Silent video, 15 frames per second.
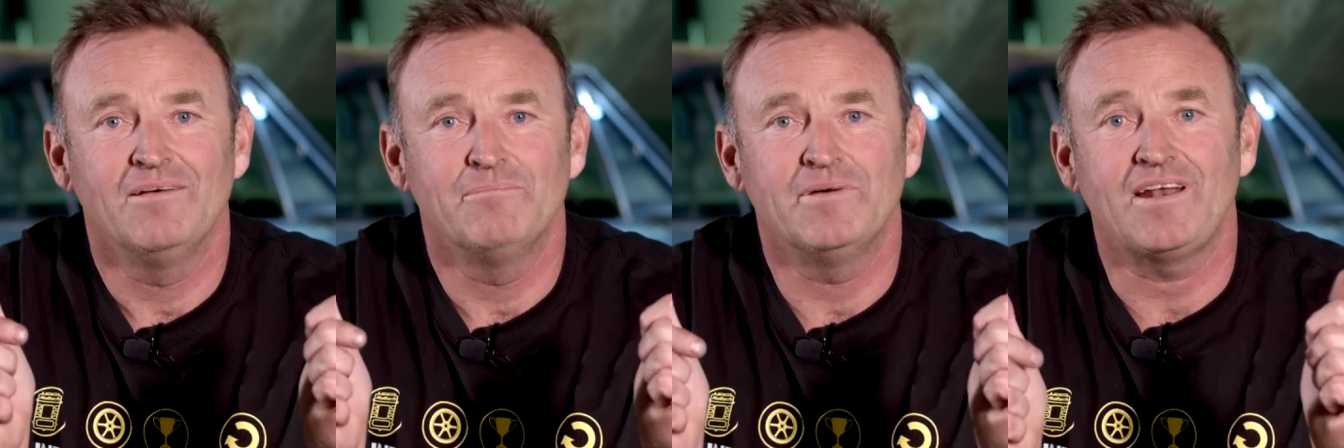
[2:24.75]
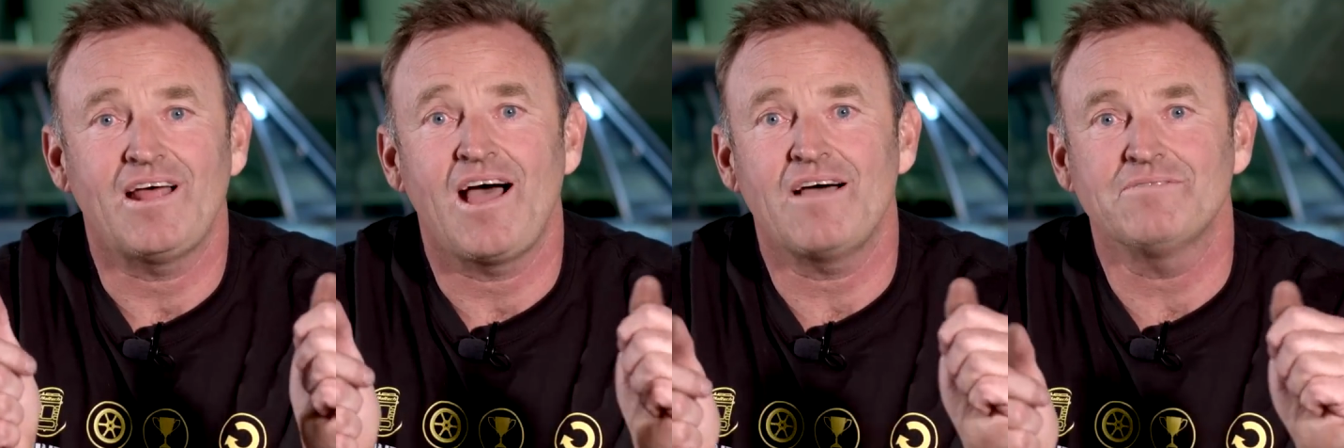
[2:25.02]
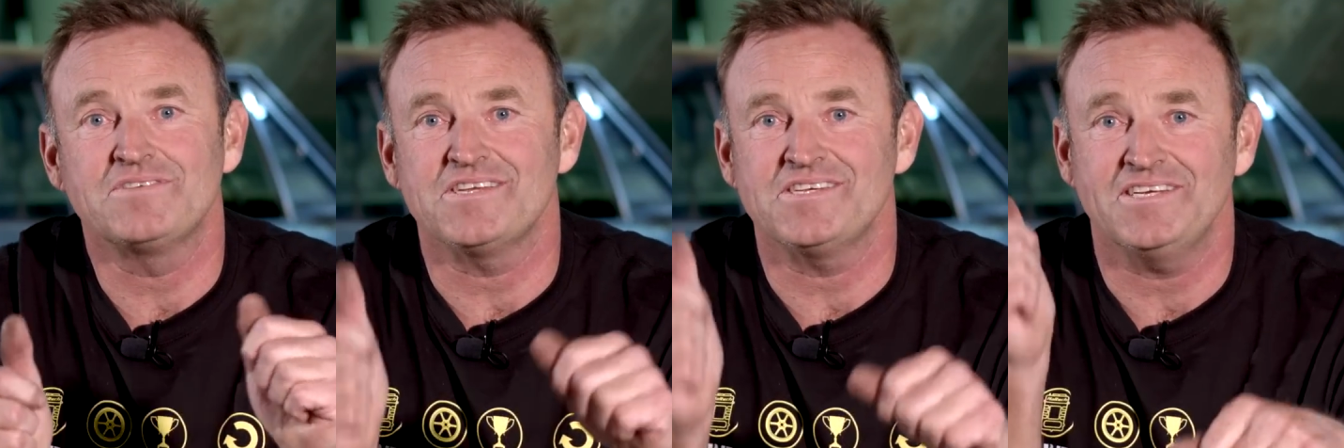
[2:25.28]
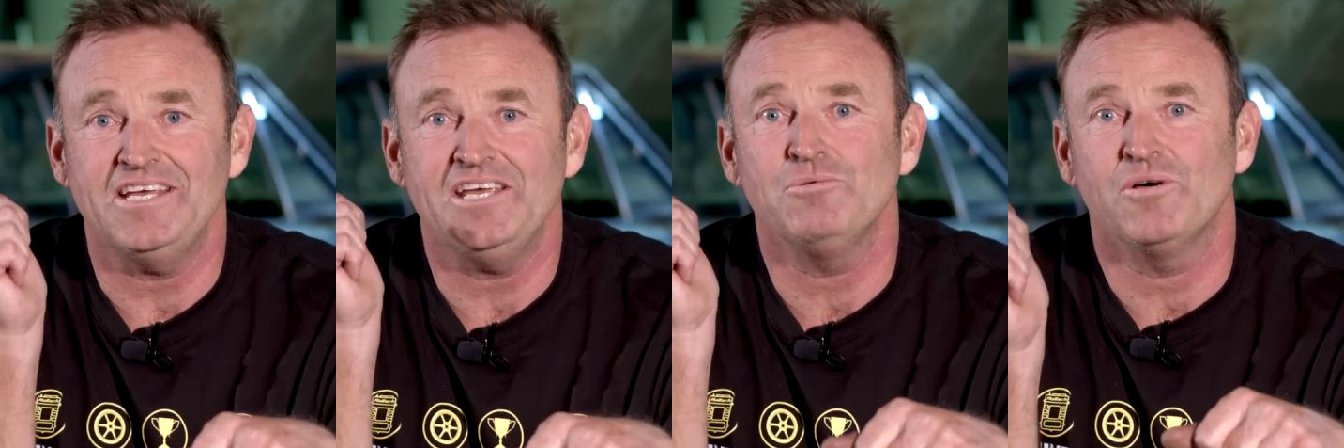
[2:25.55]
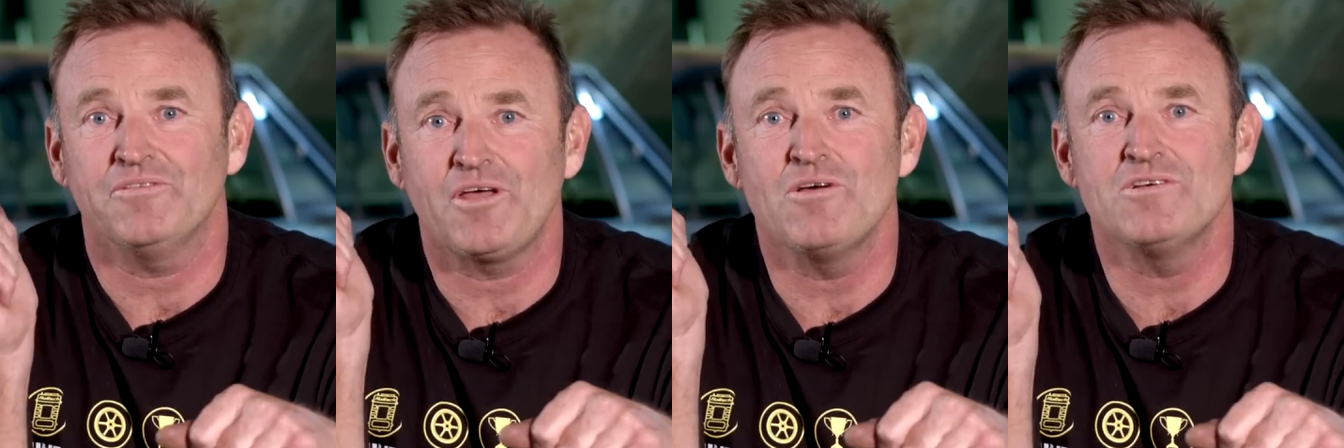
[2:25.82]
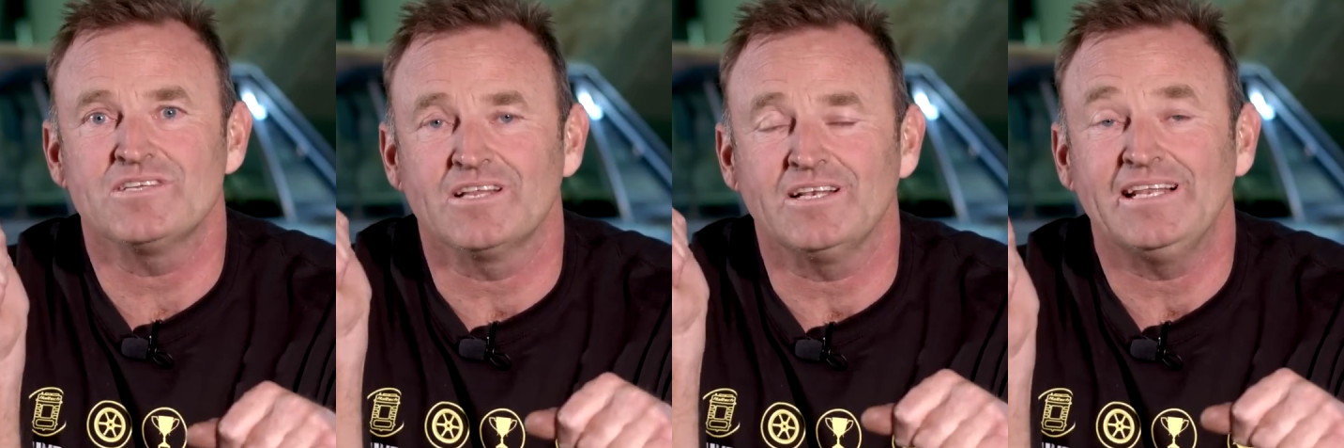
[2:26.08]
But after seeing what
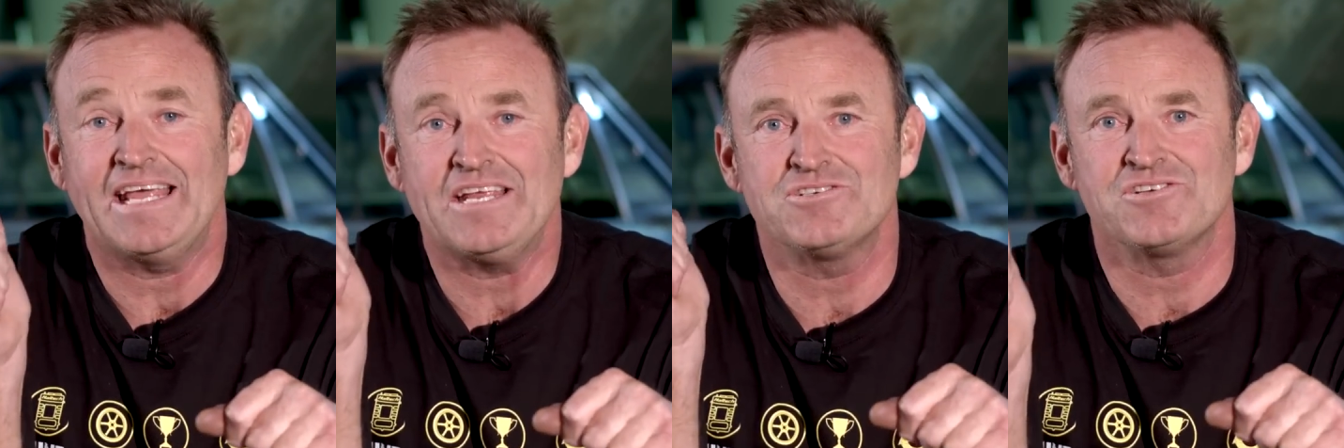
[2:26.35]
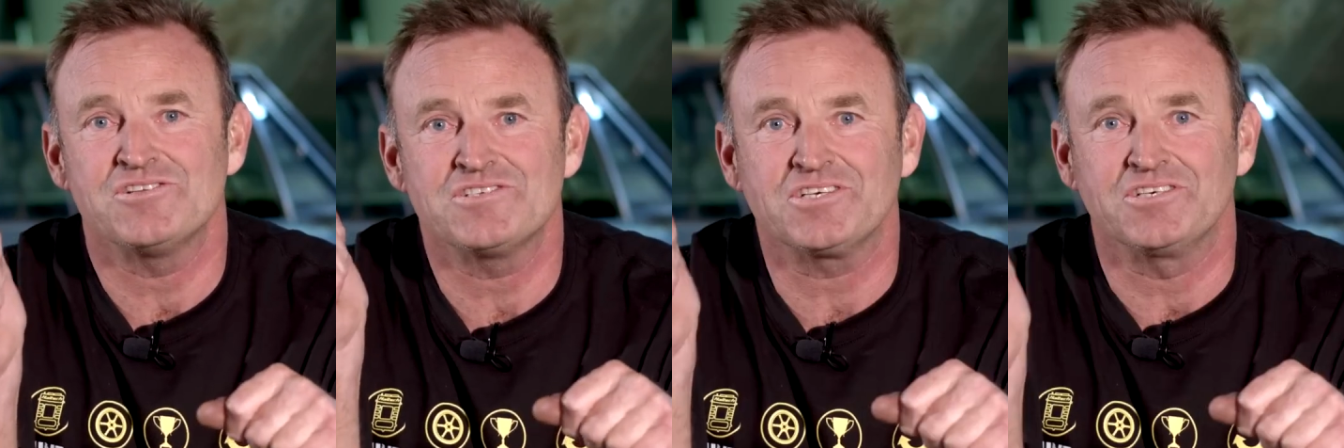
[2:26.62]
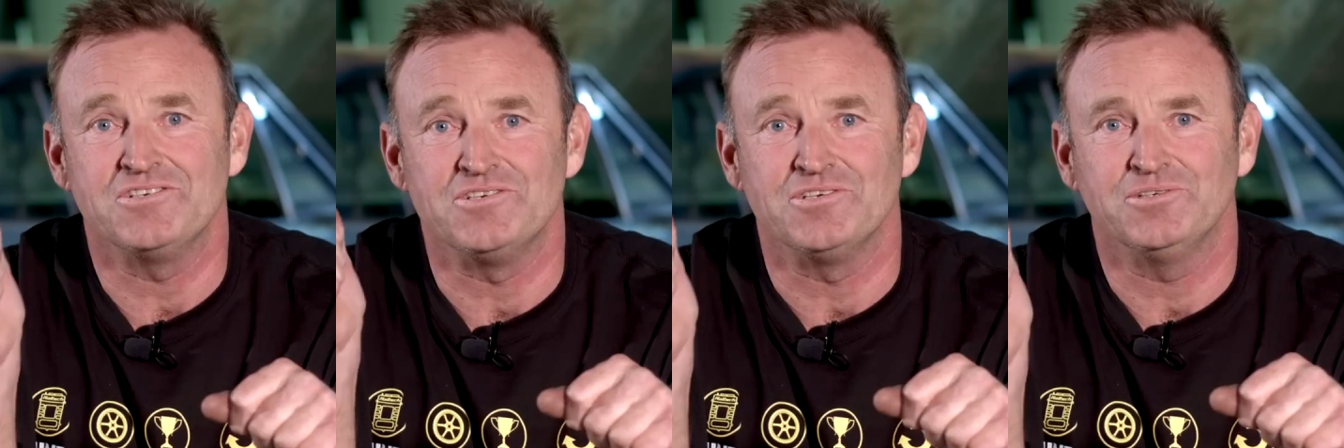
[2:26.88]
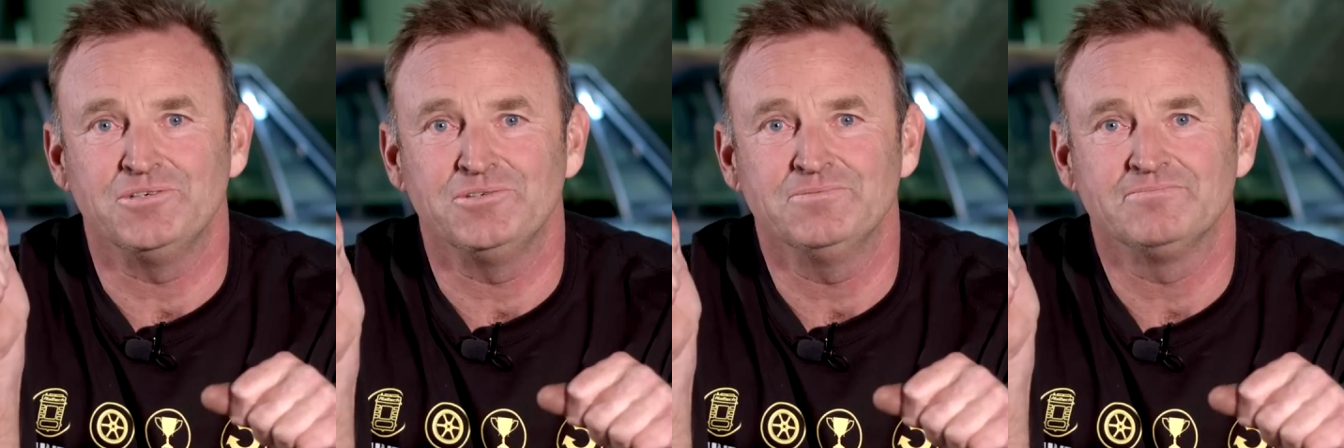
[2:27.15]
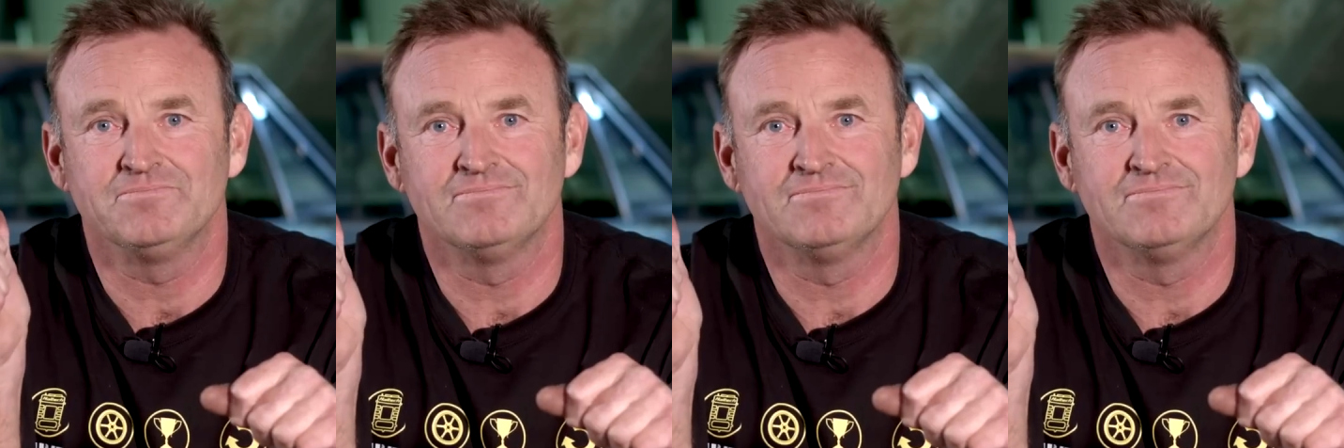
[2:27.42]
those little engines can do,